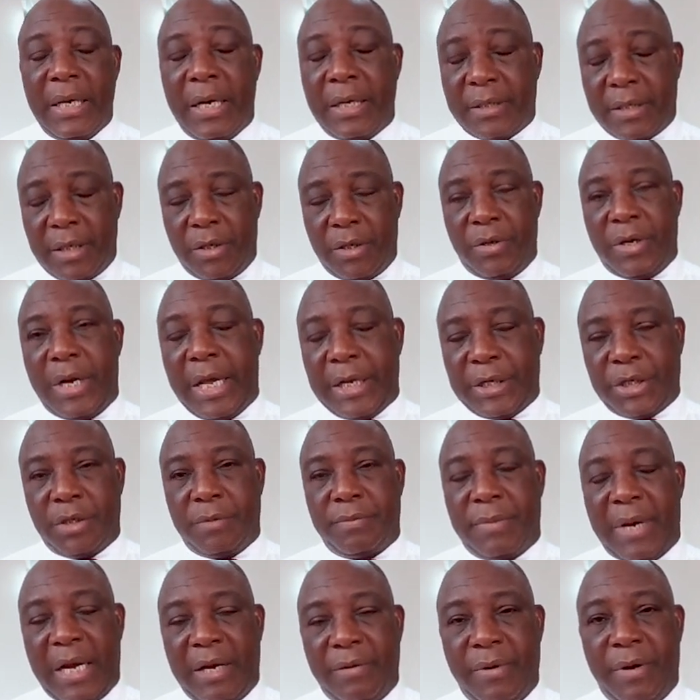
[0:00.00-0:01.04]
It's a
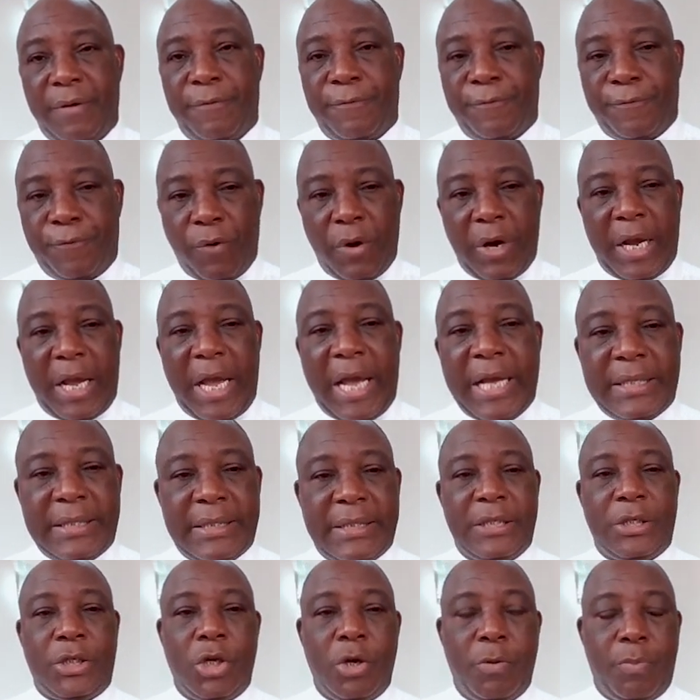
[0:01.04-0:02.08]
donation, by the way. Forget
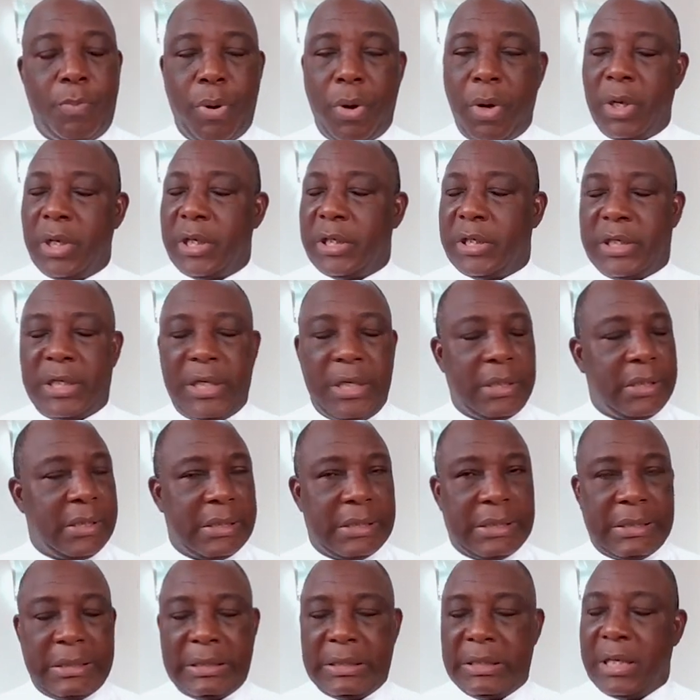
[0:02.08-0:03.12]

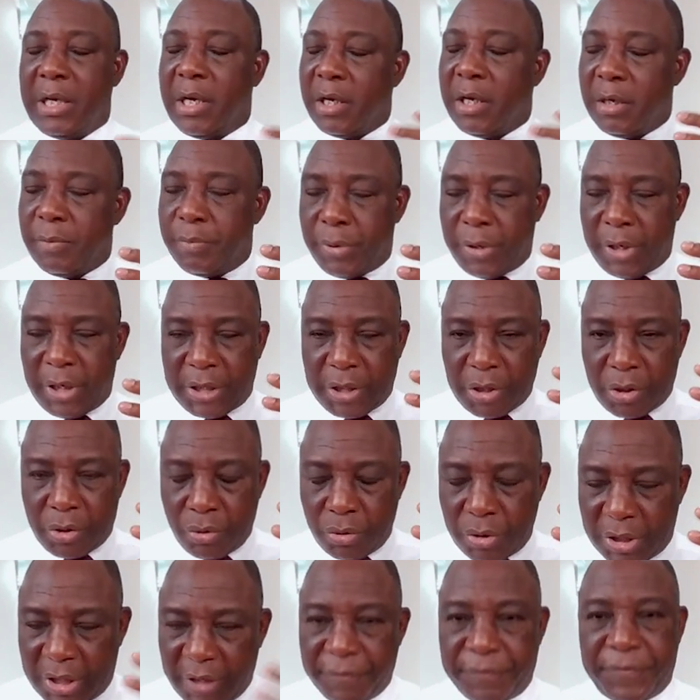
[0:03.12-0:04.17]
geopolitics.
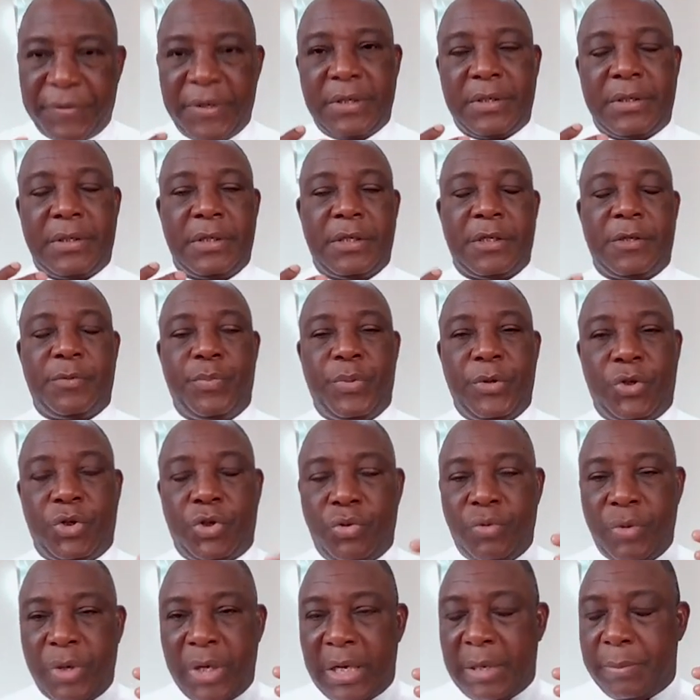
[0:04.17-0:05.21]
Political differences
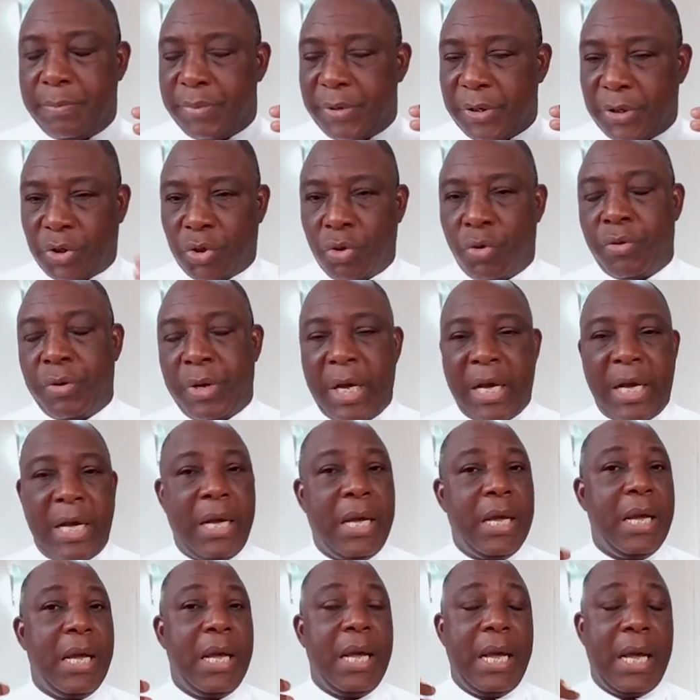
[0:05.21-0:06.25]
between
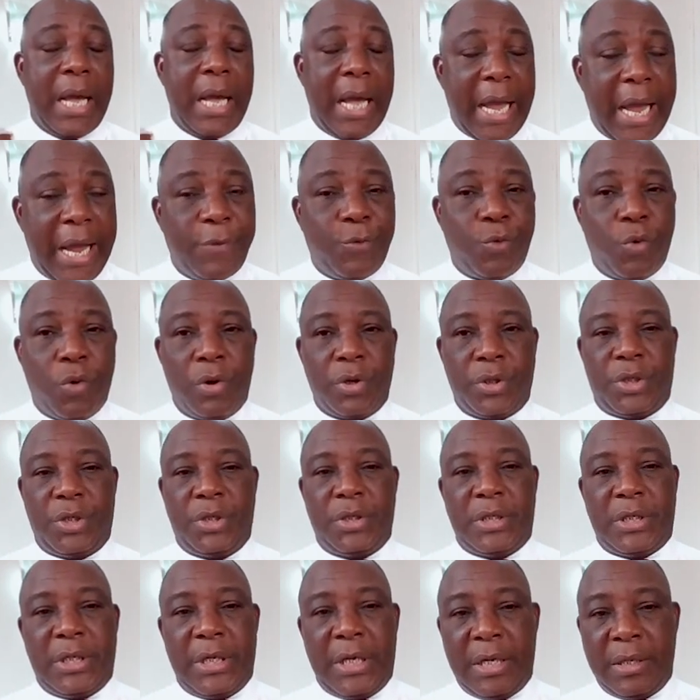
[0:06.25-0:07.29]
Pretoria and
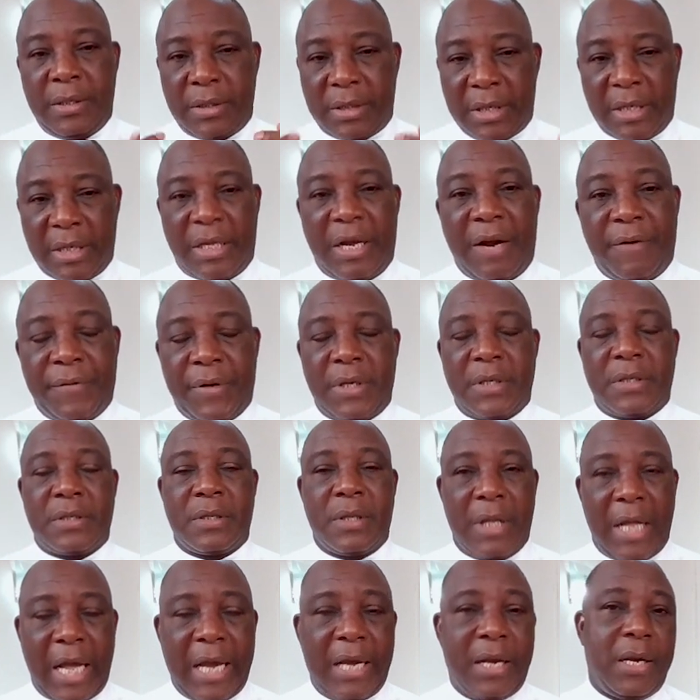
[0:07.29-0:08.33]
Washington, South Africa
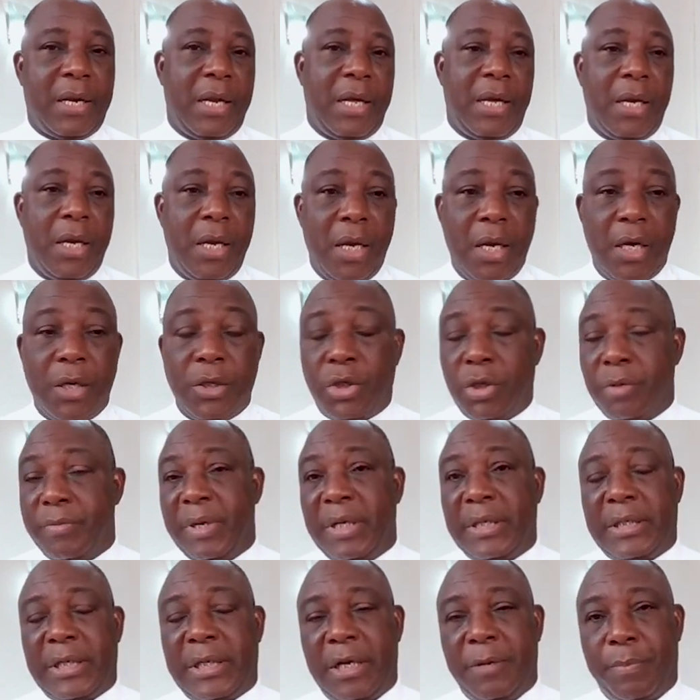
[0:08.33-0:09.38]
is likely to
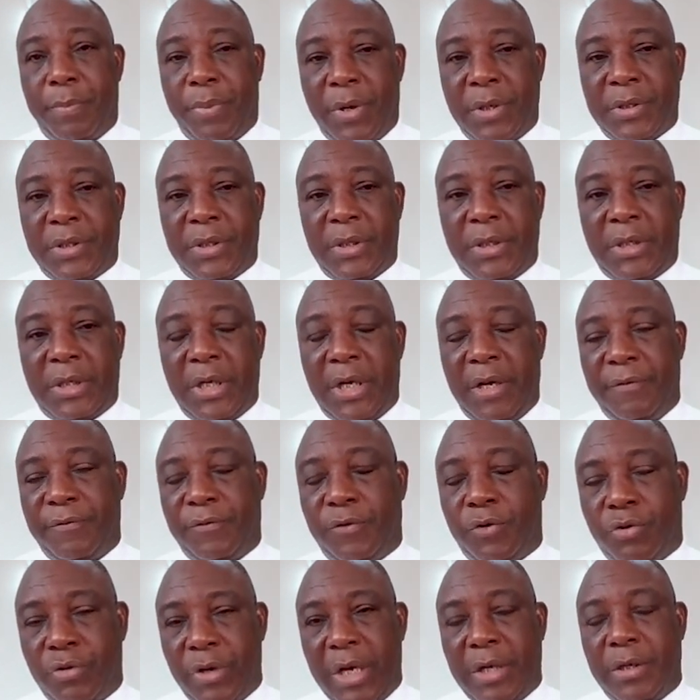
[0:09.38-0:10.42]
maintain
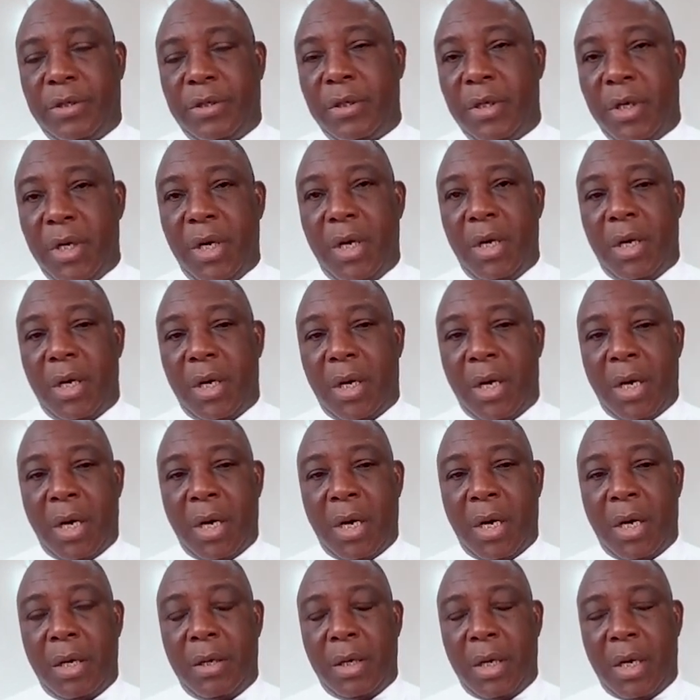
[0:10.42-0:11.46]
positive trade
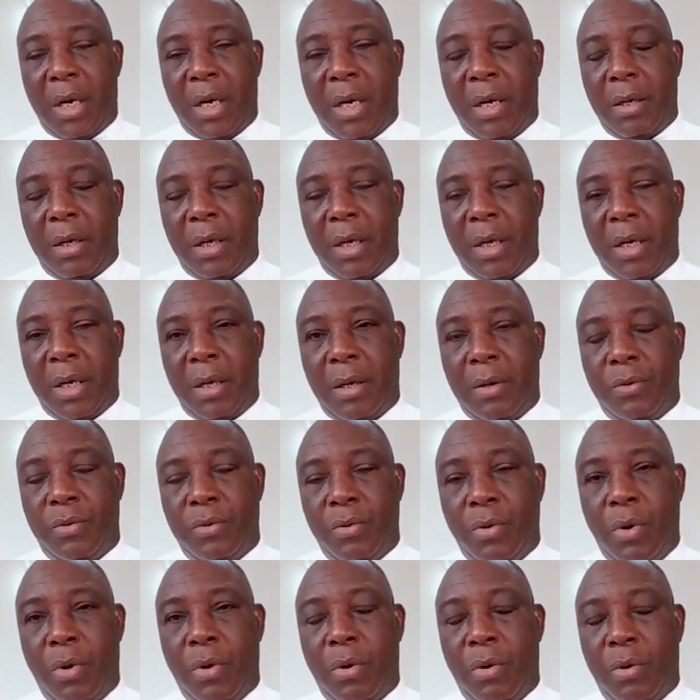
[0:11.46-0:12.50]

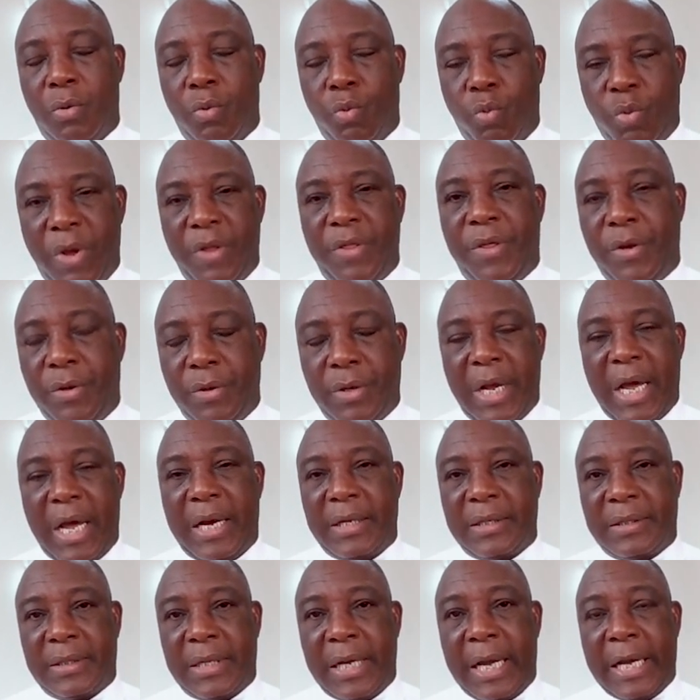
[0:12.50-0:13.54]
role with the
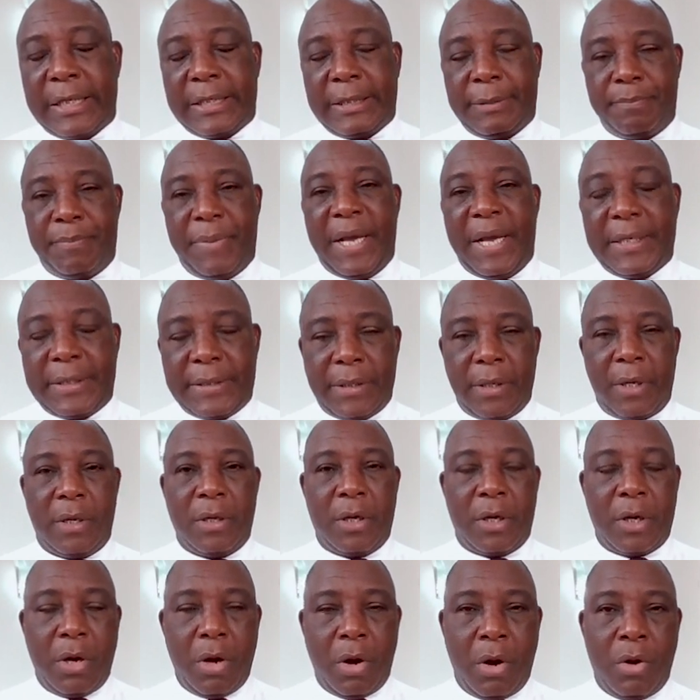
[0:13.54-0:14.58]
United States based
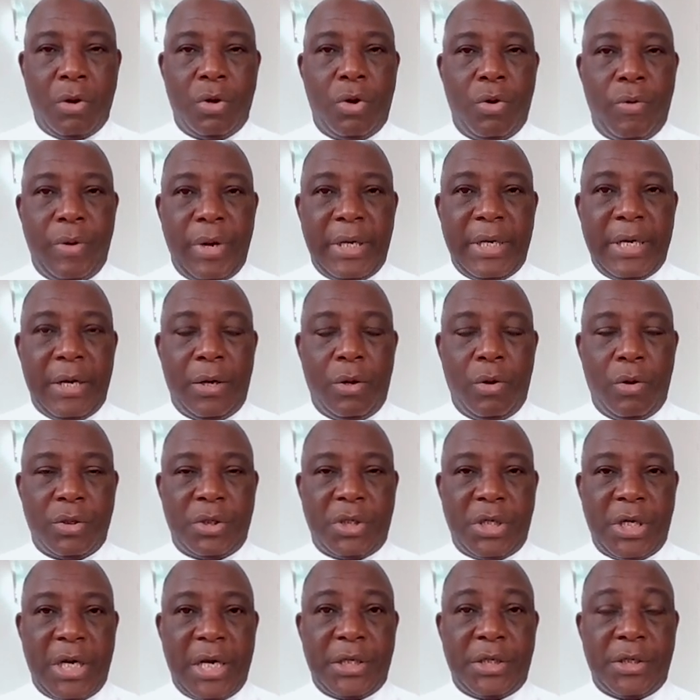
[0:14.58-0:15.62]
on ongoing
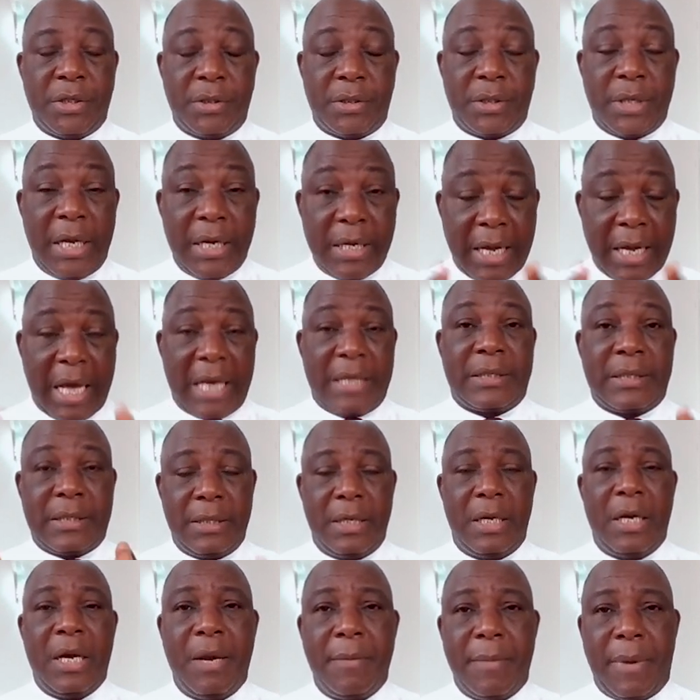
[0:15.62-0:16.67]
negotiations. And
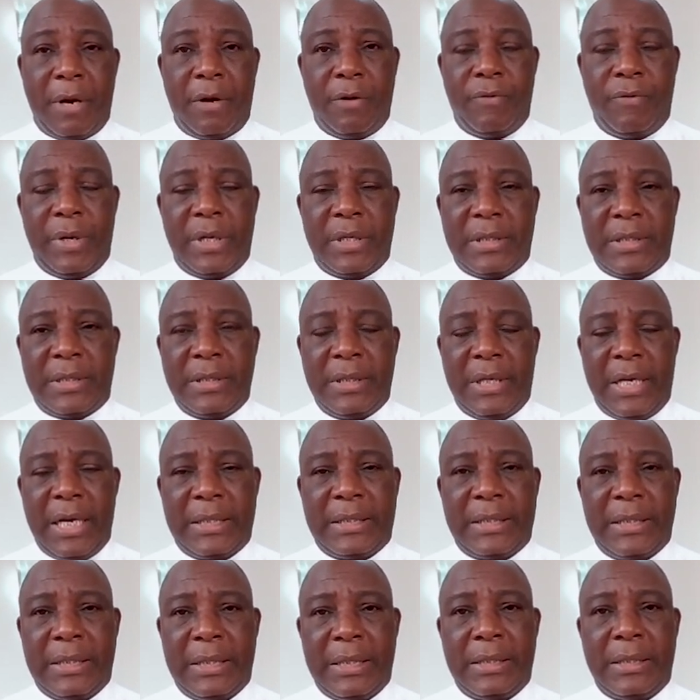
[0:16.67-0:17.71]
that's what I was
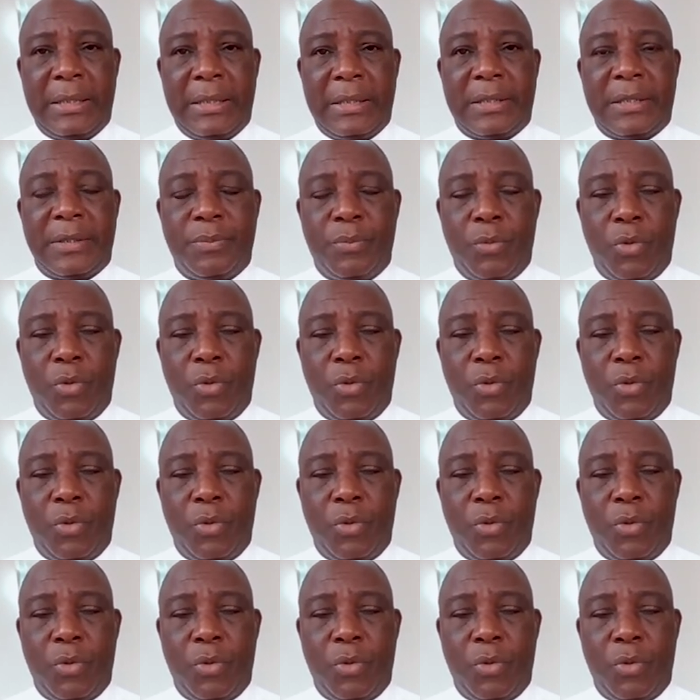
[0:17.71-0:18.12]
getting this